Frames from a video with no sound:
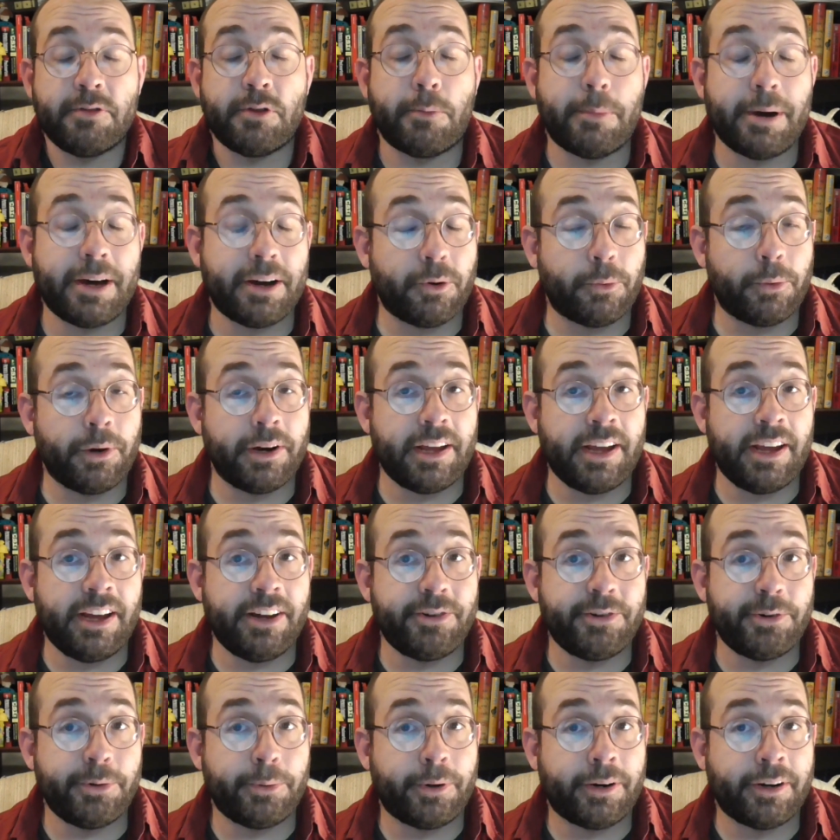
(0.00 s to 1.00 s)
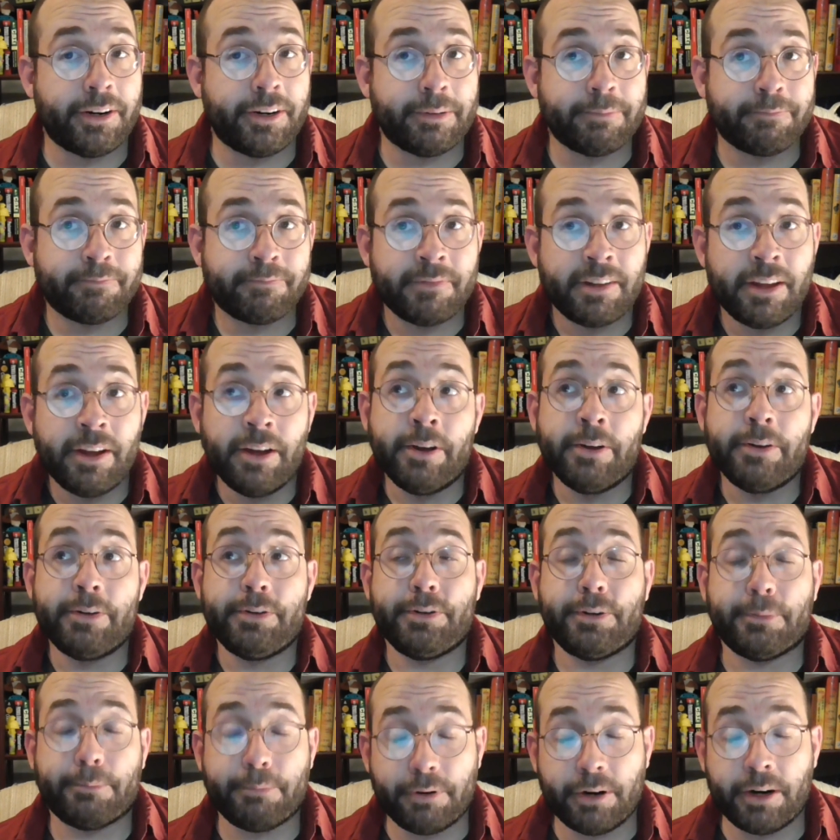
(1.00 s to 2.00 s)
matter what age you are,
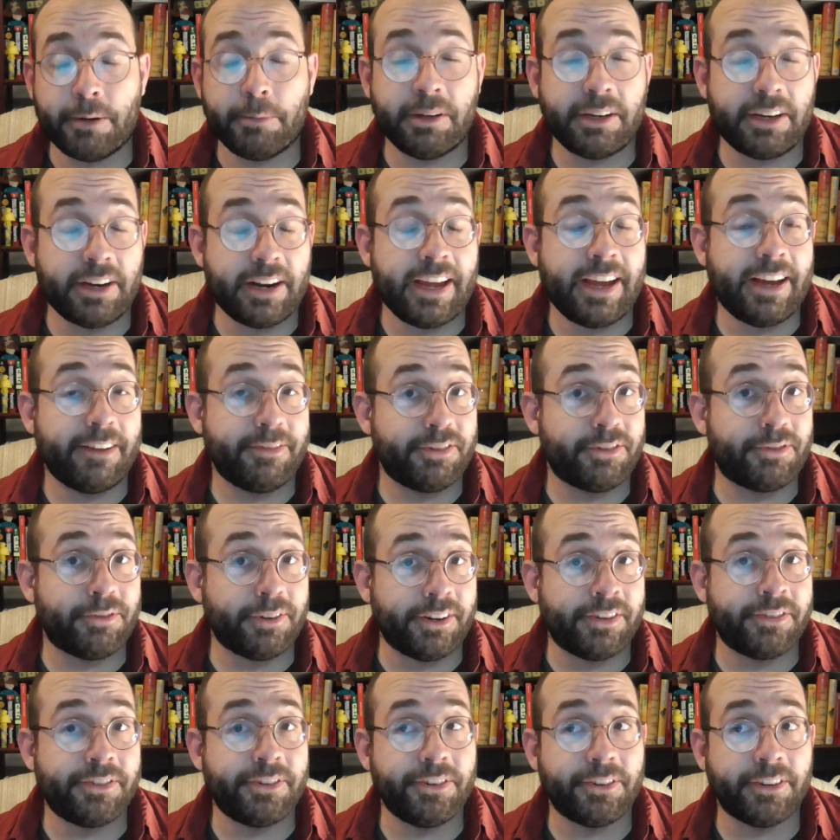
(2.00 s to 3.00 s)
you're probably going to have stress